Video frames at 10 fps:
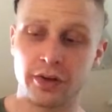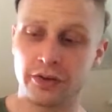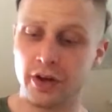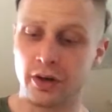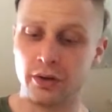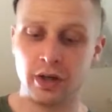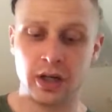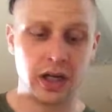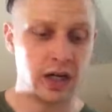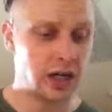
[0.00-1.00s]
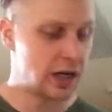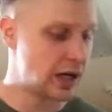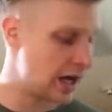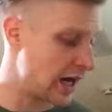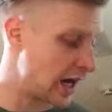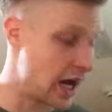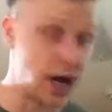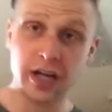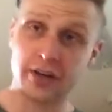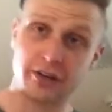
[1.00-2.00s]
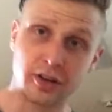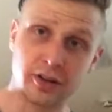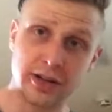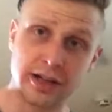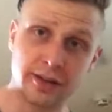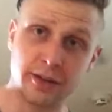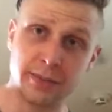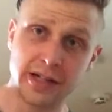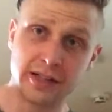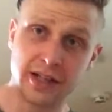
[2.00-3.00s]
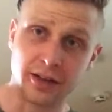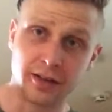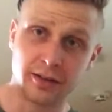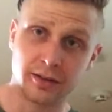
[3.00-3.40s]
So, I'm going to start cooking a little bit of dinner.